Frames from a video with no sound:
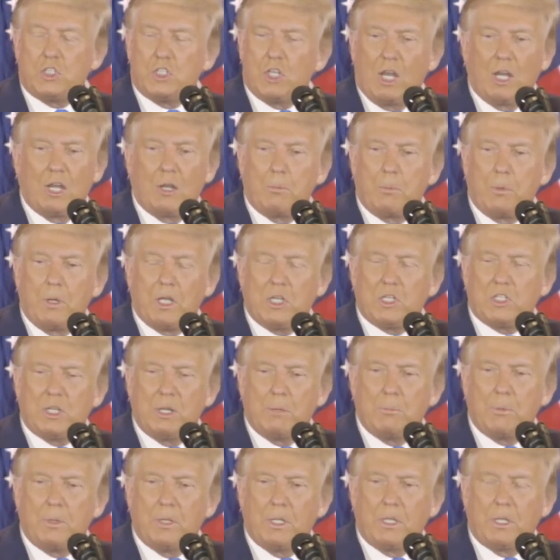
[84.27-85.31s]
celebrate
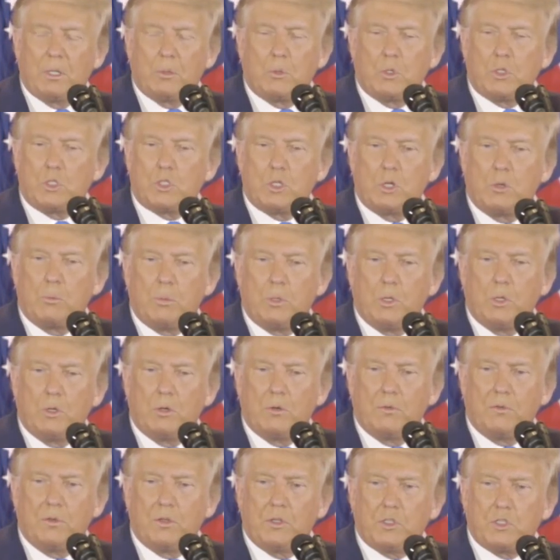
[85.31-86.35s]
something that was so
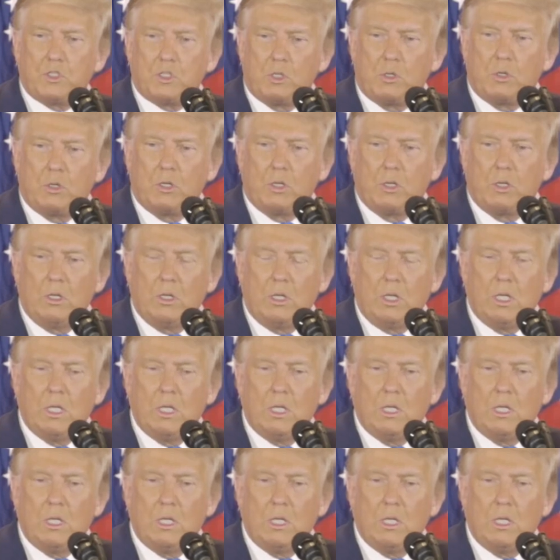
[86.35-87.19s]
beautiful, so good.